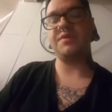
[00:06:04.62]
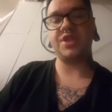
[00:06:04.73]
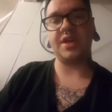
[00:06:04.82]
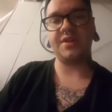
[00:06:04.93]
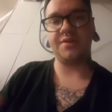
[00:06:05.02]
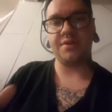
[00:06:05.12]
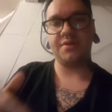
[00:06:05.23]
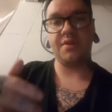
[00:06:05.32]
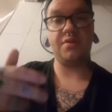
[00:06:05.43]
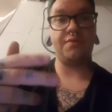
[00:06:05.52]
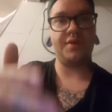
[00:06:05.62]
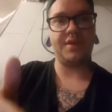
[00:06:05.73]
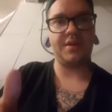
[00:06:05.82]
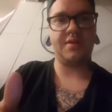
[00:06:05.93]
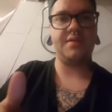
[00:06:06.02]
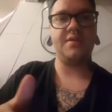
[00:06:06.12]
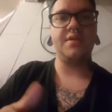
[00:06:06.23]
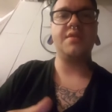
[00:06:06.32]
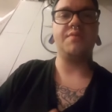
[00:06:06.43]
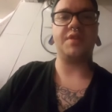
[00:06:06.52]
with Shantotto or with a uh,
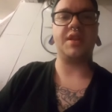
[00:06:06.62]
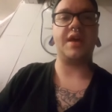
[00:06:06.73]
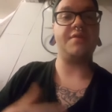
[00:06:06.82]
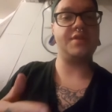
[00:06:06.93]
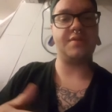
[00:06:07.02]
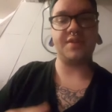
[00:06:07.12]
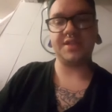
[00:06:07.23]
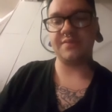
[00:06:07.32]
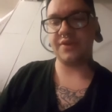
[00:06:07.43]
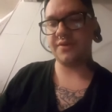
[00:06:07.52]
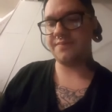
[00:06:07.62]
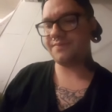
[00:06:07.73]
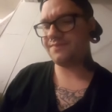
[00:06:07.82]
with Cloud, something similar.